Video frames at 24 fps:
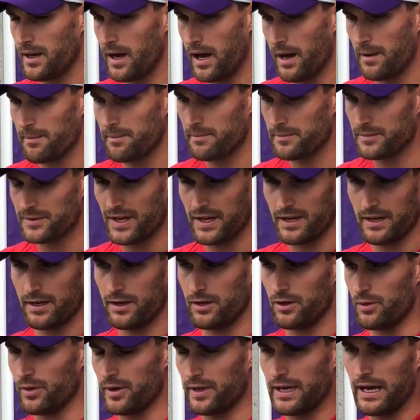I'm taking
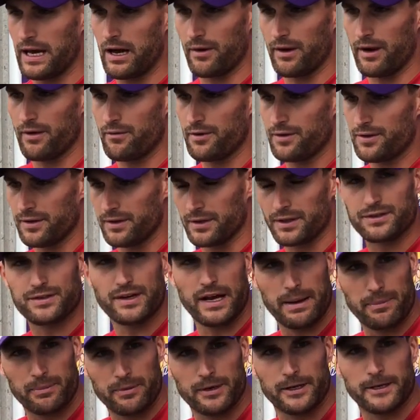into account everything that's
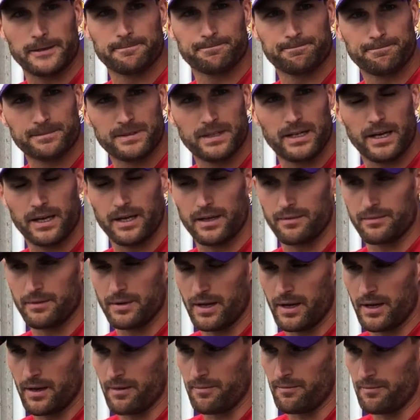happening,
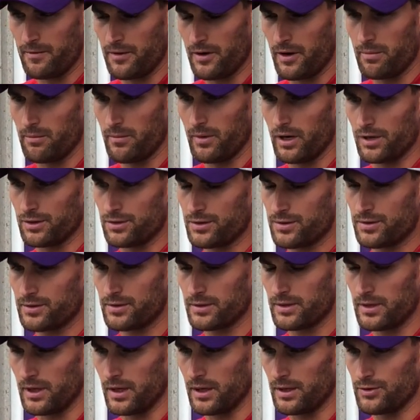and very much
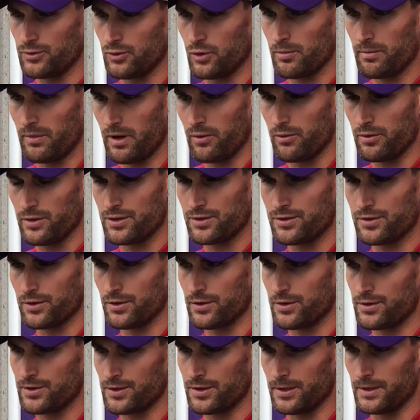doing my
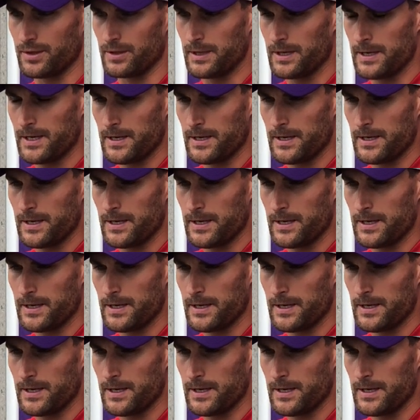research and